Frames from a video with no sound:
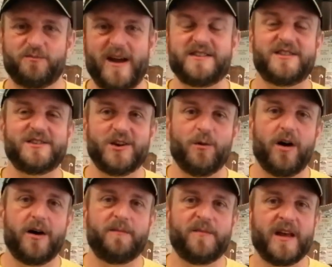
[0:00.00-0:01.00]
better than you
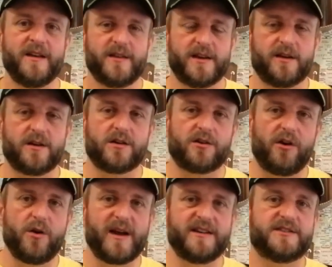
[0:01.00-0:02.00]
are, that you can
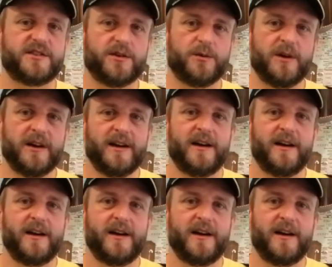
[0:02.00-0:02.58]
grow into,